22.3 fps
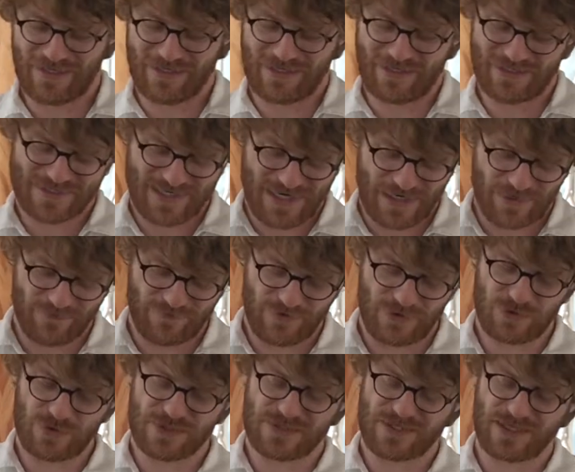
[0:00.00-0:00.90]
it's kind of
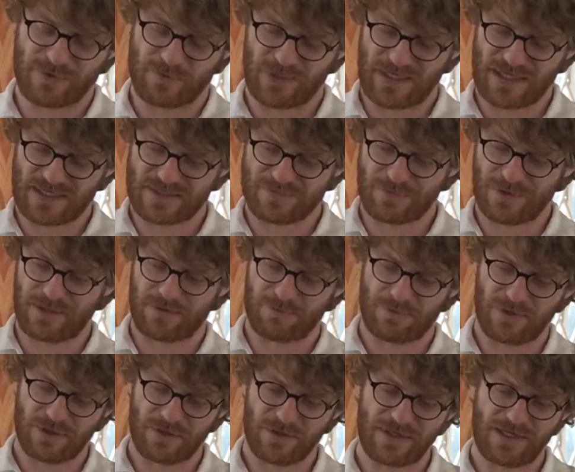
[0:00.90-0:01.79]
interesting, but
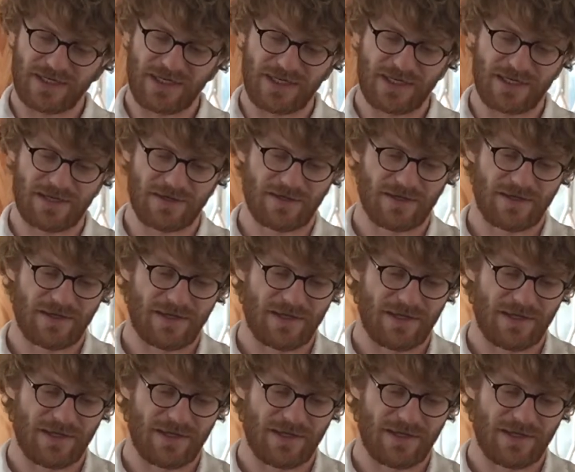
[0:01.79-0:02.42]
explainability